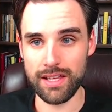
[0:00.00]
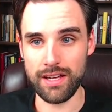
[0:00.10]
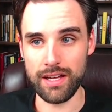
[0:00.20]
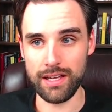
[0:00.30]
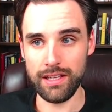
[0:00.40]

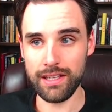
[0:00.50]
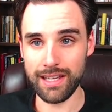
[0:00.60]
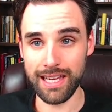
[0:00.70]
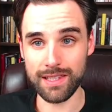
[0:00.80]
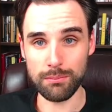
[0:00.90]

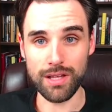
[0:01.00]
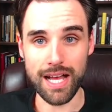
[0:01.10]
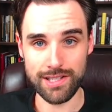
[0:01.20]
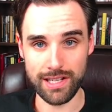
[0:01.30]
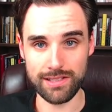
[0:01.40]
in the
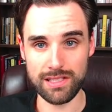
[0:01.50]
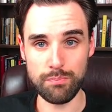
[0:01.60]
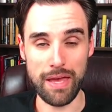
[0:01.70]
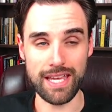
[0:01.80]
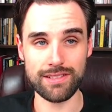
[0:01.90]
blockchain
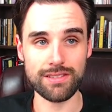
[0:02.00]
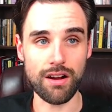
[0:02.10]
space